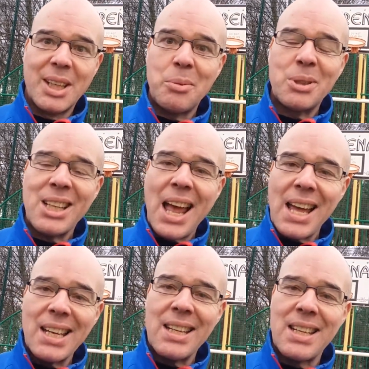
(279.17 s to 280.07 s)
it was
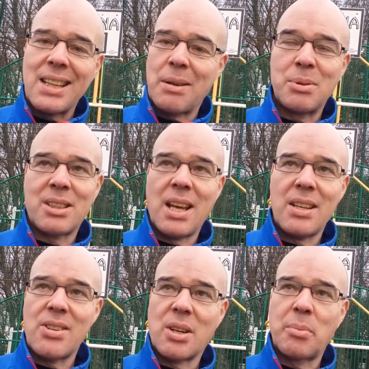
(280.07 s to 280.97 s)
Andy that was
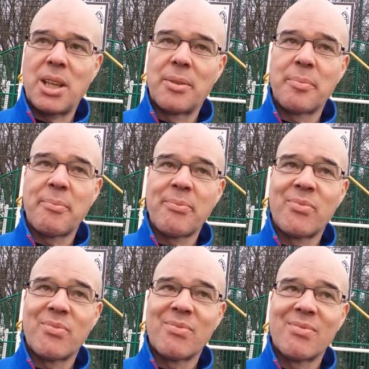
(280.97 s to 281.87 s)
catching me.
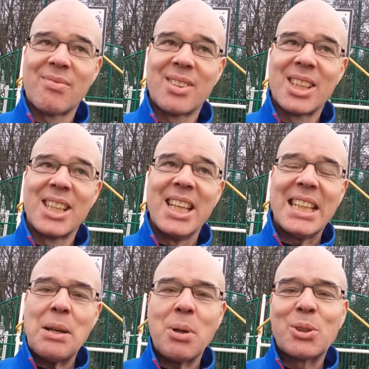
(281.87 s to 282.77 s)

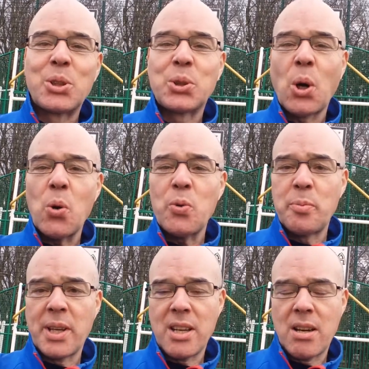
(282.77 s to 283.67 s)
Now, what
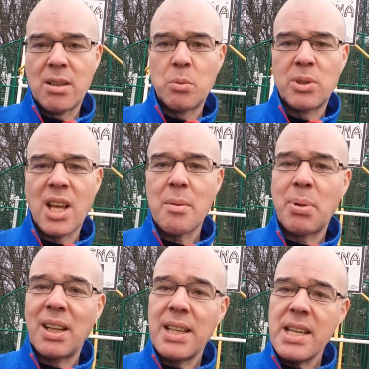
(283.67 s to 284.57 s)
drove me on was I
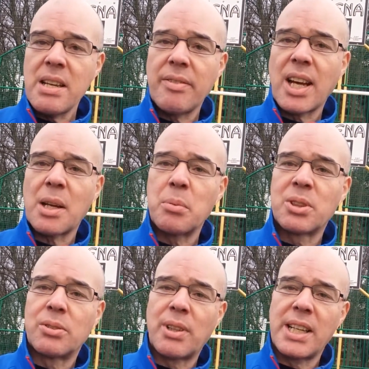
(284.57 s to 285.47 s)
believed I
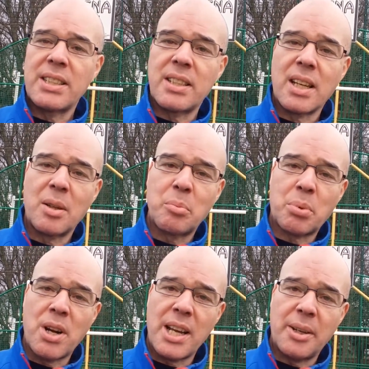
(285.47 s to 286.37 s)
was racing
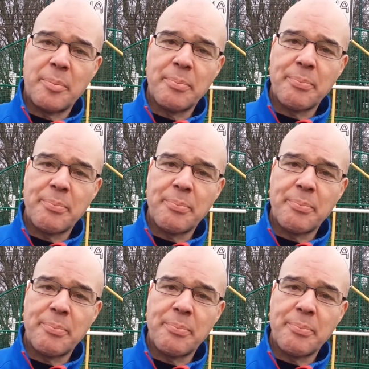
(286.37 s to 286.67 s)
Brian.